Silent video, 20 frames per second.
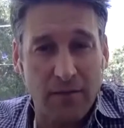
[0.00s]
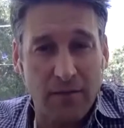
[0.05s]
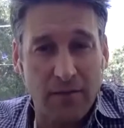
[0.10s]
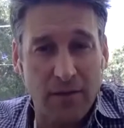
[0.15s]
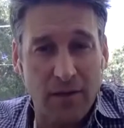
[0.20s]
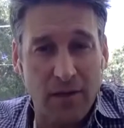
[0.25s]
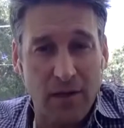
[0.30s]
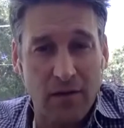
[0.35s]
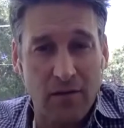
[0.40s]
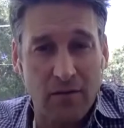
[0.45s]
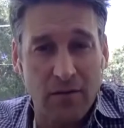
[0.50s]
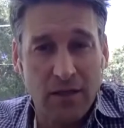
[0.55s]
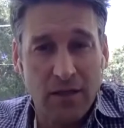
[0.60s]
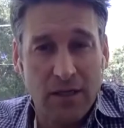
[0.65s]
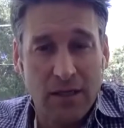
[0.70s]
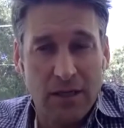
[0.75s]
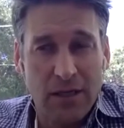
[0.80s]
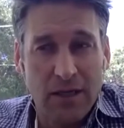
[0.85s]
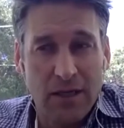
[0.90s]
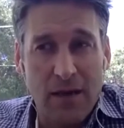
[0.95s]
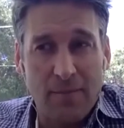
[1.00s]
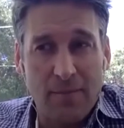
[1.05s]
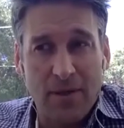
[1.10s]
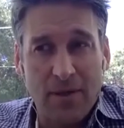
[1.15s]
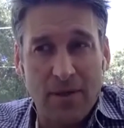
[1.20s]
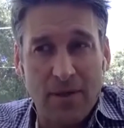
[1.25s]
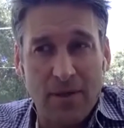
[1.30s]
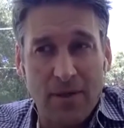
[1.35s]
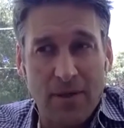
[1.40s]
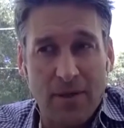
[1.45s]
You know, I
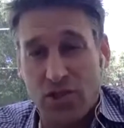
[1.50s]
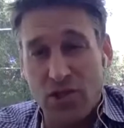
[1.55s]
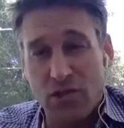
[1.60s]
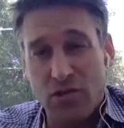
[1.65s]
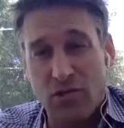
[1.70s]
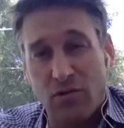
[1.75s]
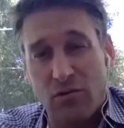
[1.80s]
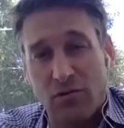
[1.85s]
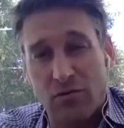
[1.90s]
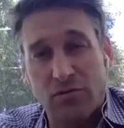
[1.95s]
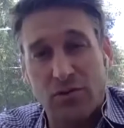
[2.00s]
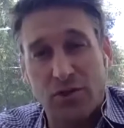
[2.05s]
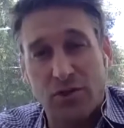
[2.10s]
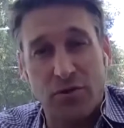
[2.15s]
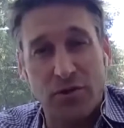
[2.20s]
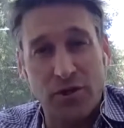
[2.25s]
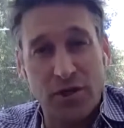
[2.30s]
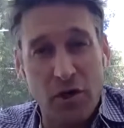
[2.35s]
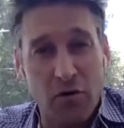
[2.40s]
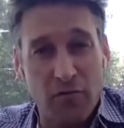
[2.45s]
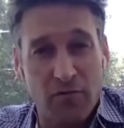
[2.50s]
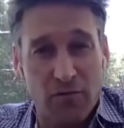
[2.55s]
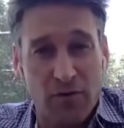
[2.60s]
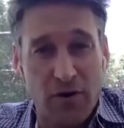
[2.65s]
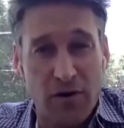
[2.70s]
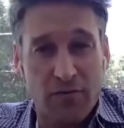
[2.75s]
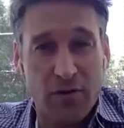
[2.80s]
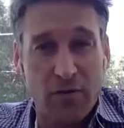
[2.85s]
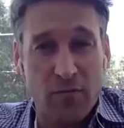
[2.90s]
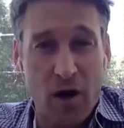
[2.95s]
mean, we're still turning
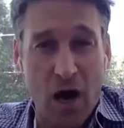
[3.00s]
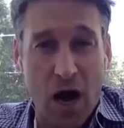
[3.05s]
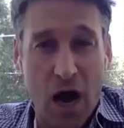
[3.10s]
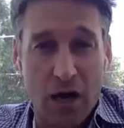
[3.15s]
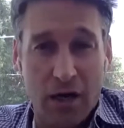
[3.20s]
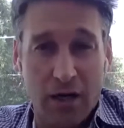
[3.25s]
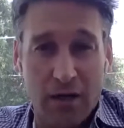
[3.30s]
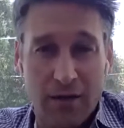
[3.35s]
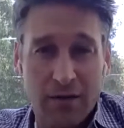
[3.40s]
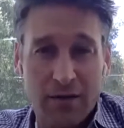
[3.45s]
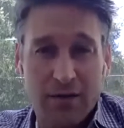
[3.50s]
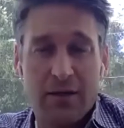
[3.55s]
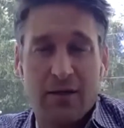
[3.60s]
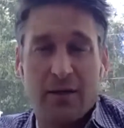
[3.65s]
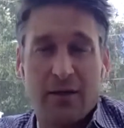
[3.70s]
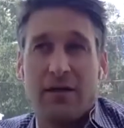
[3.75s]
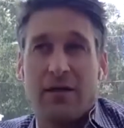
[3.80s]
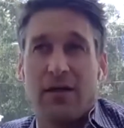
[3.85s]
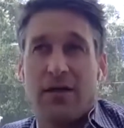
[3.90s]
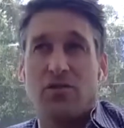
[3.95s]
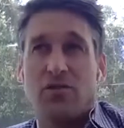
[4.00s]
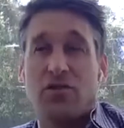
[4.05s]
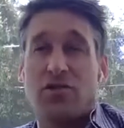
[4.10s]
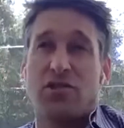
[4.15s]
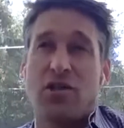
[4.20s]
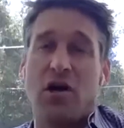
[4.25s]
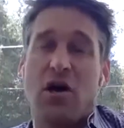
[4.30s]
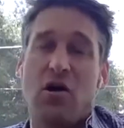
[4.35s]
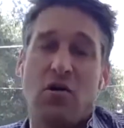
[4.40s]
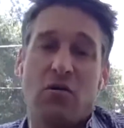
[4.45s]
over every rock and
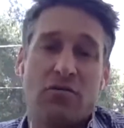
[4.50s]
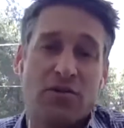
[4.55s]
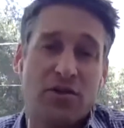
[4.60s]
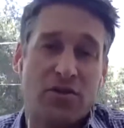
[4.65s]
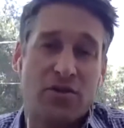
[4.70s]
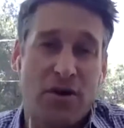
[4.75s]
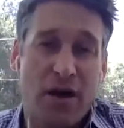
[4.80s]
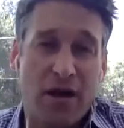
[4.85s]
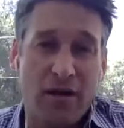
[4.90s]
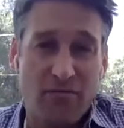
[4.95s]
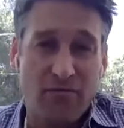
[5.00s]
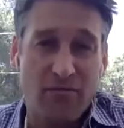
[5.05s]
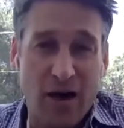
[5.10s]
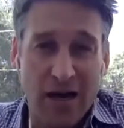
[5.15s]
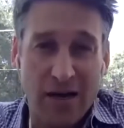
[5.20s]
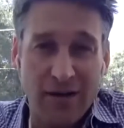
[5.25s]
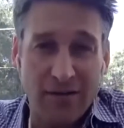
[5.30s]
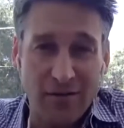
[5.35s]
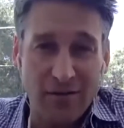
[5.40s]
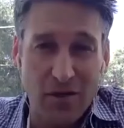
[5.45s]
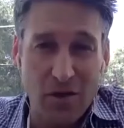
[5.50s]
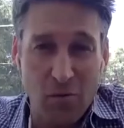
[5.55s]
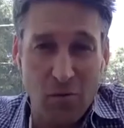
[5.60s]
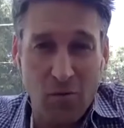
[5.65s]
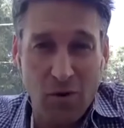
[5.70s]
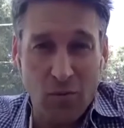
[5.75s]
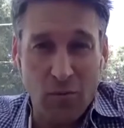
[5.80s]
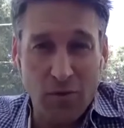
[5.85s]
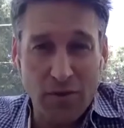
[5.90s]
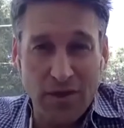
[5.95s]
stone to try to find, you know,
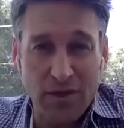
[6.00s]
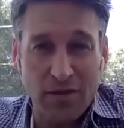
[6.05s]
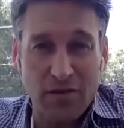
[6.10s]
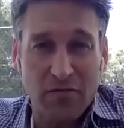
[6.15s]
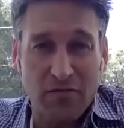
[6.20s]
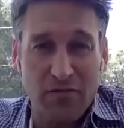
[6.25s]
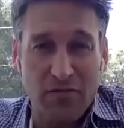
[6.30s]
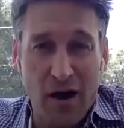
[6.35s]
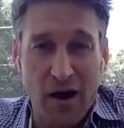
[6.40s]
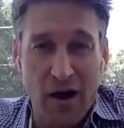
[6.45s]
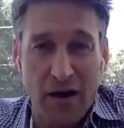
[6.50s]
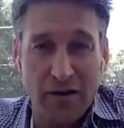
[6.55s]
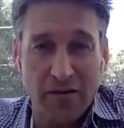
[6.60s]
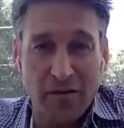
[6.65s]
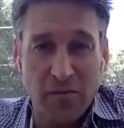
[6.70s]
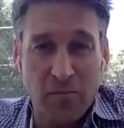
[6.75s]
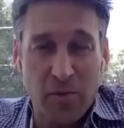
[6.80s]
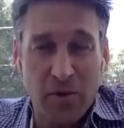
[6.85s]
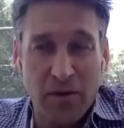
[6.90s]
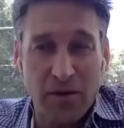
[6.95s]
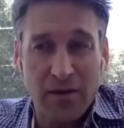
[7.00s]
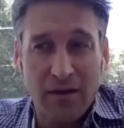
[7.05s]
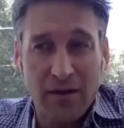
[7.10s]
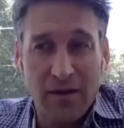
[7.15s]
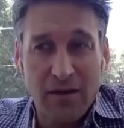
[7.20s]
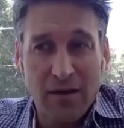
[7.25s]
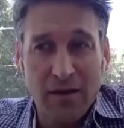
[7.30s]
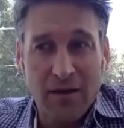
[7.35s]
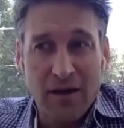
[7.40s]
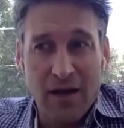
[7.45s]
what we need to find, but
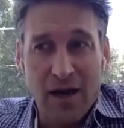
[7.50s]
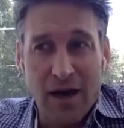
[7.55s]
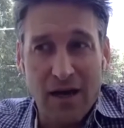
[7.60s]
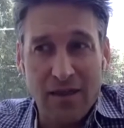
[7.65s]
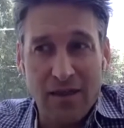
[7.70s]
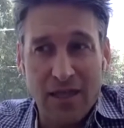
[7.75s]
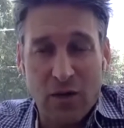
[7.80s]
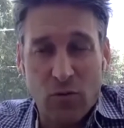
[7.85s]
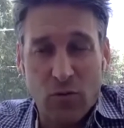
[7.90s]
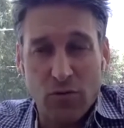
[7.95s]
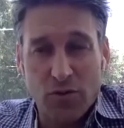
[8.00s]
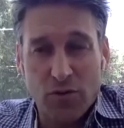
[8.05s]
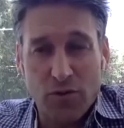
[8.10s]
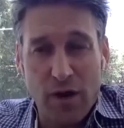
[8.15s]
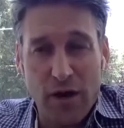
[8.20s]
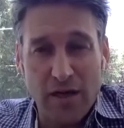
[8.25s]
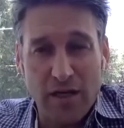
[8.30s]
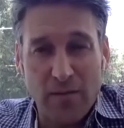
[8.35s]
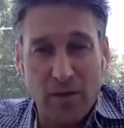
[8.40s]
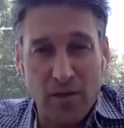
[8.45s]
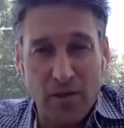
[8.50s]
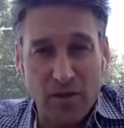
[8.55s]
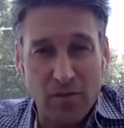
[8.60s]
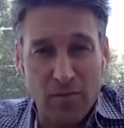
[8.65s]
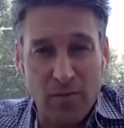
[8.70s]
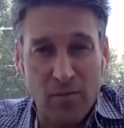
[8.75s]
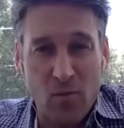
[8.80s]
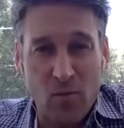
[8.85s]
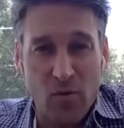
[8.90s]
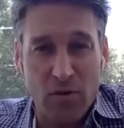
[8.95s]
I think we're trying to be a little
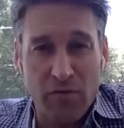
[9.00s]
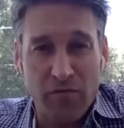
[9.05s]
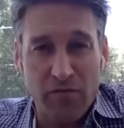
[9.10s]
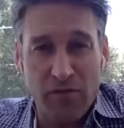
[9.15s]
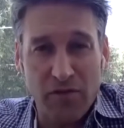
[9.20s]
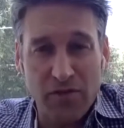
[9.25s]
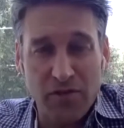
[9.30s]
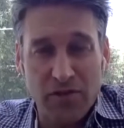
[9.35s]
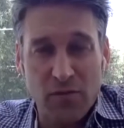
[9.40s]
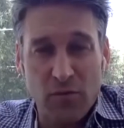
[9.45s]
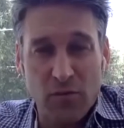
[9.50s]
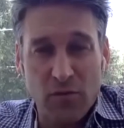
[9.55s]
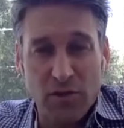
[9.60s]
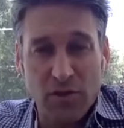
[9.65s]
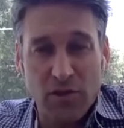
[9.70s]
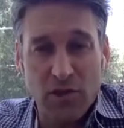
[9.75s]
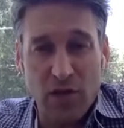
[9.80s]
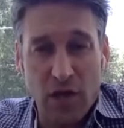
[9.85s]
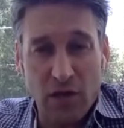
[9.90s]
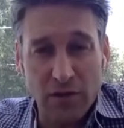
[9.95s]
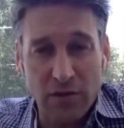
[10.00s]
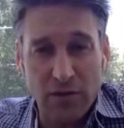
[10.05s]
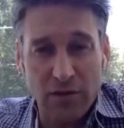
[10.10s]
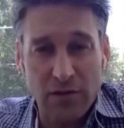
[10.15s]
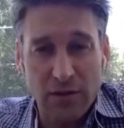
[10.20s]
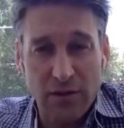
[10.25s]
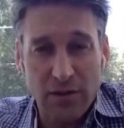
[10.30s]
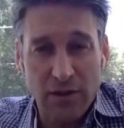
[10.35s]
bit more efficient with the dollar